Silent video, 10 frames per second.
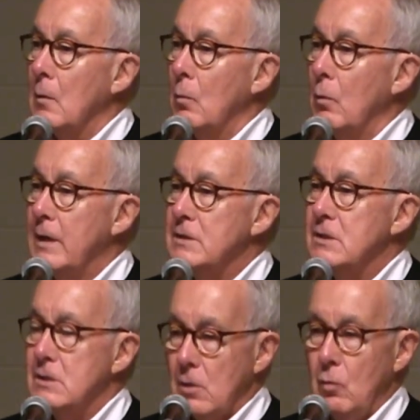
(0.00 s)
When
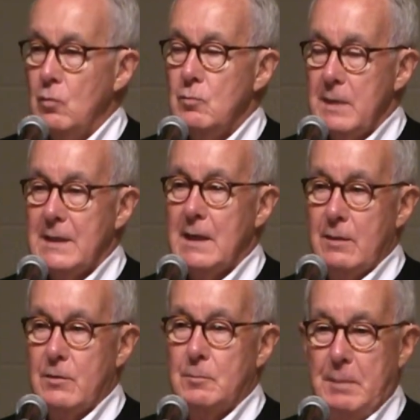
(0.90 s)
so many
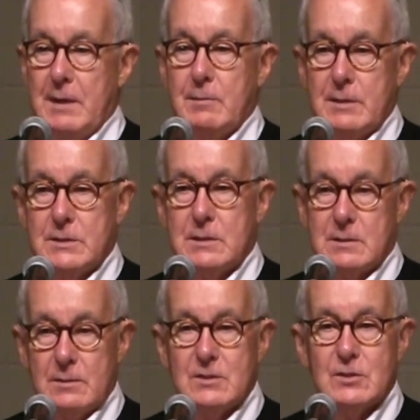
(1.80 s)
other parishes
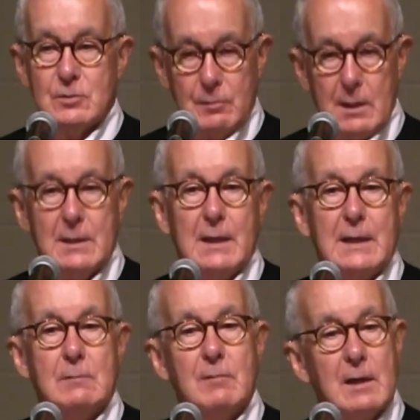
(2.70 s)
are
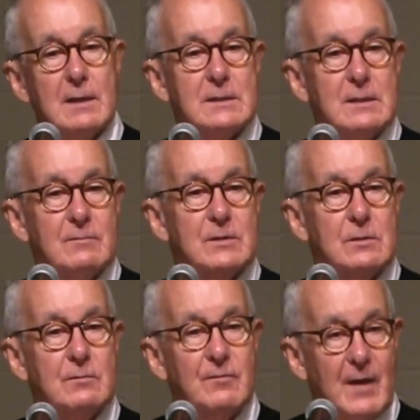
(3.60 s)
struggling relative
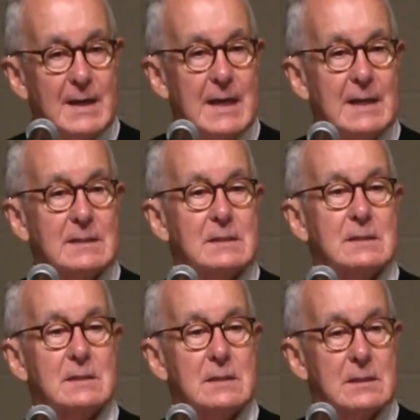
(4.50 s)
to
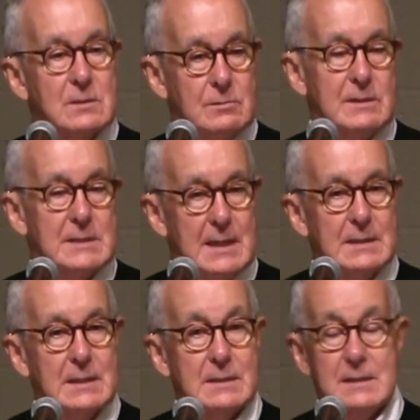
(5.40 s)
finances and to
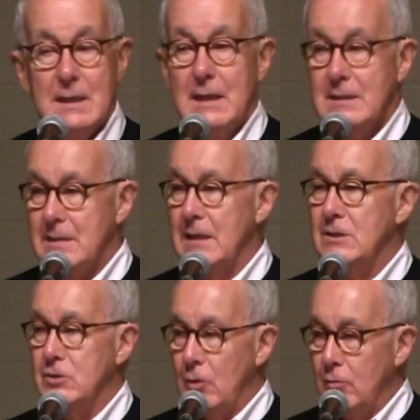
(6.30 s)
attendance,
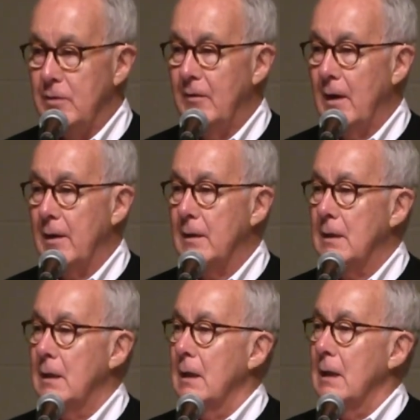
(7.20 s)
St. Joan of Arc
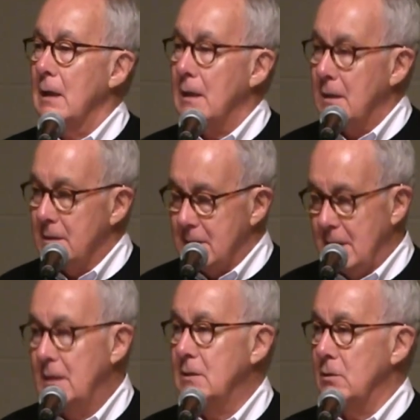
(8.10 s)

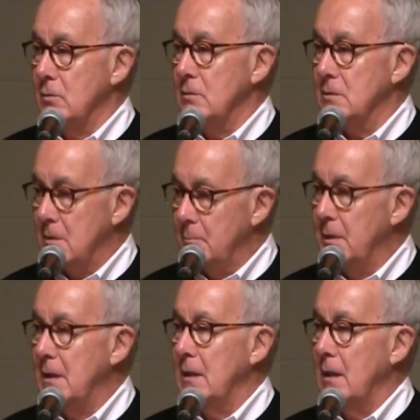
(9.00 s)
continues to
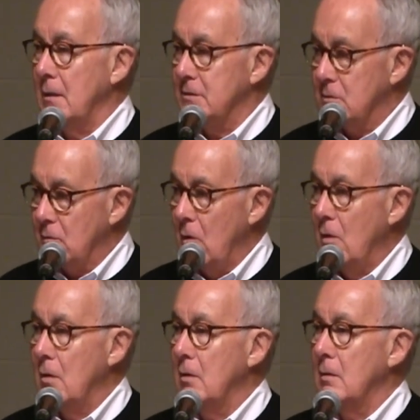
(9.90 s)
be a
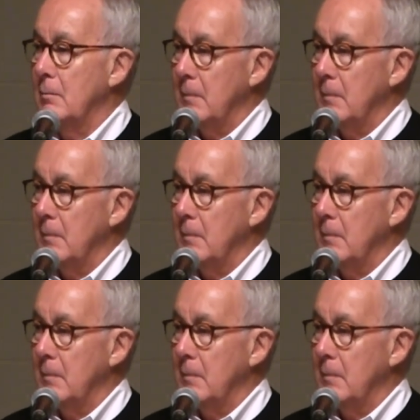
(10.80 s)
strong